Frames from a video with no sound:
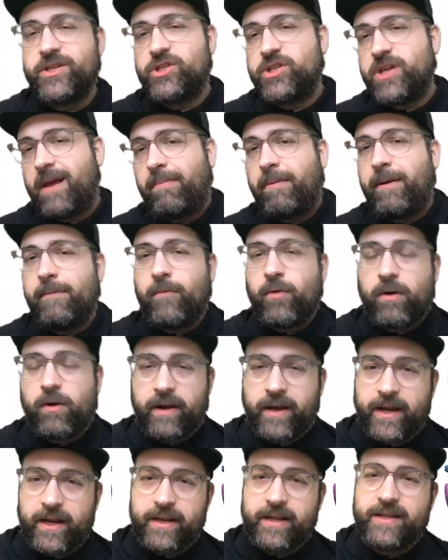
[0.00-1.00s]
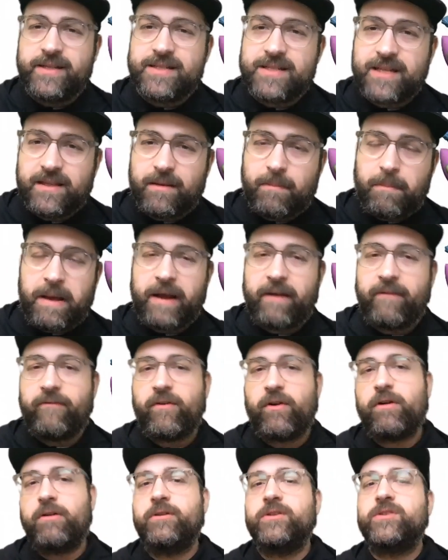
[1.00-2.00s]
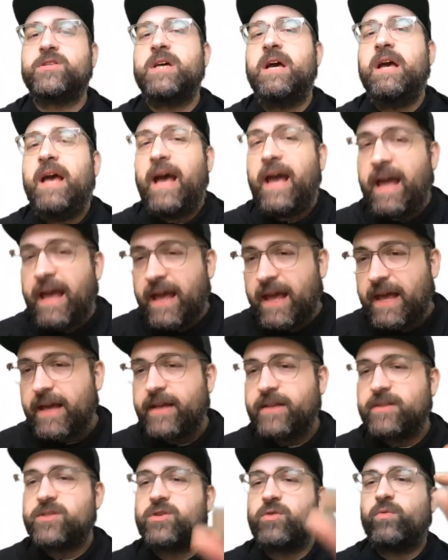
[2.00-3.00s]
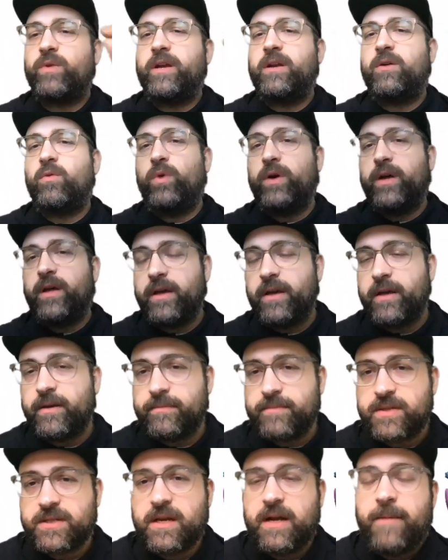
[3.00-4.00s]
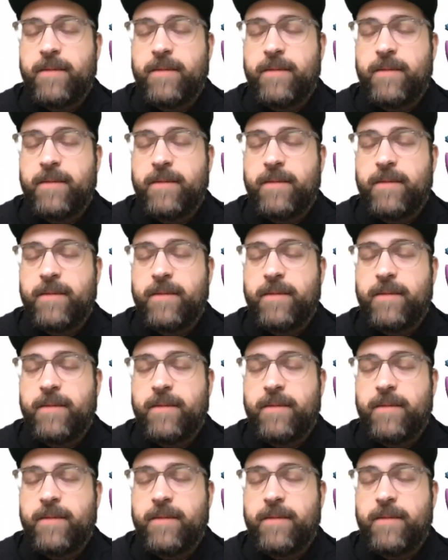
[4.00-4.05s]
JP Morgan is in the metaverse, and Serena Williams